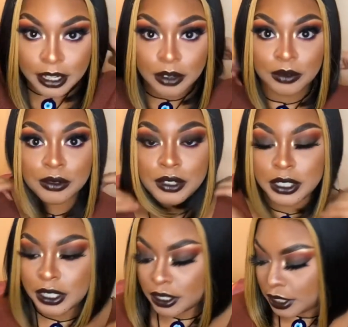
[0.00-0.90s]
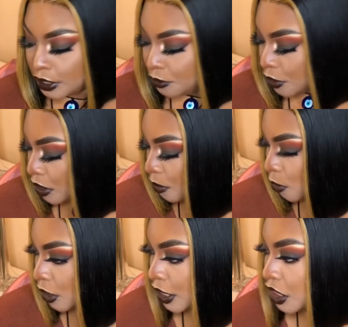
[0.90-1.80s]
Really good.
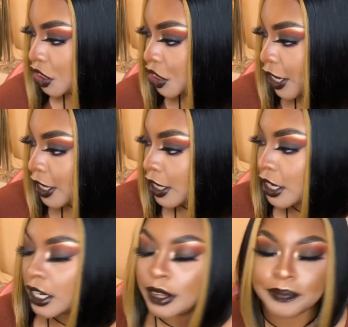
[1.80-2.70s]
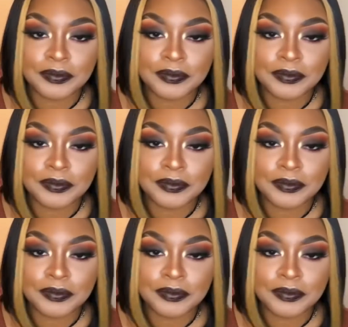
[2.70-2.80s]
Furthermore, it's shedding.